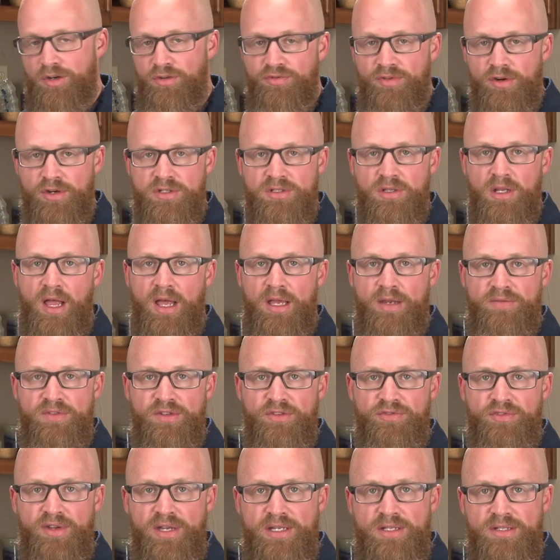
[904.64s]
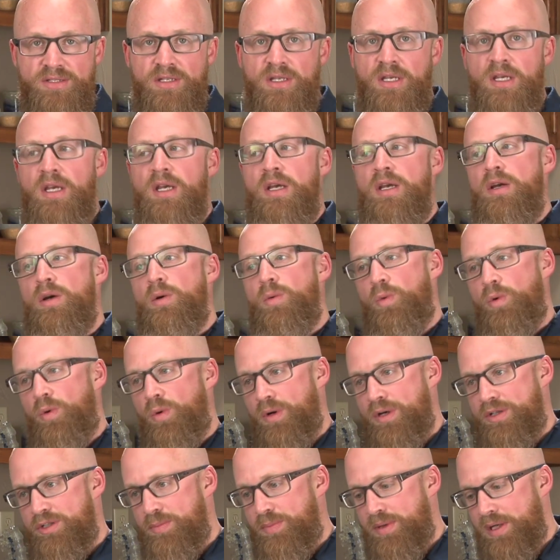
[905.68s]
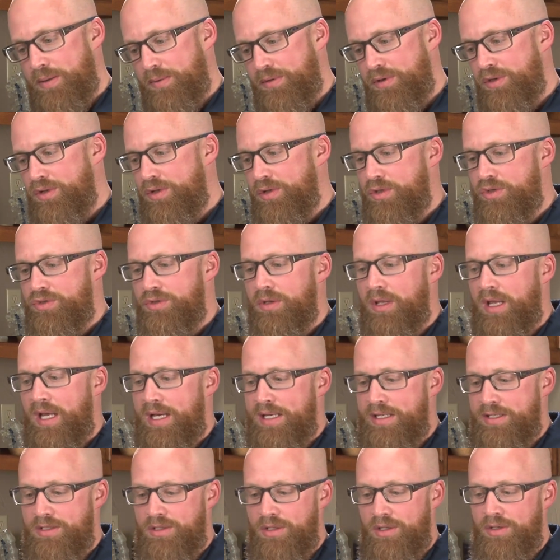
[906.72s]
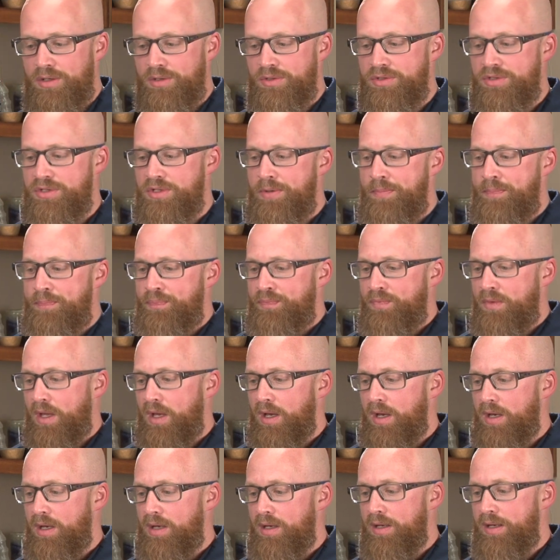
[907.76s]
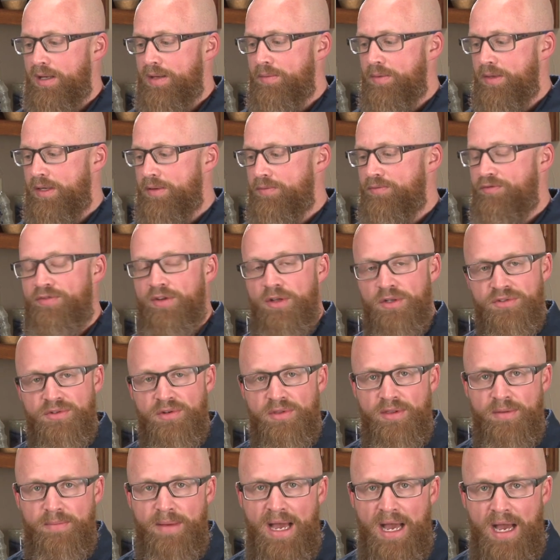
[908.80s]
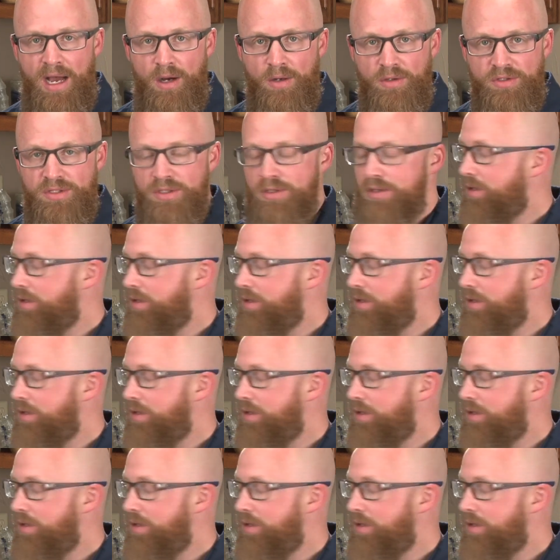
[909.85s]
our first line of defense. We're going to be able to neutralize those and then filter them out.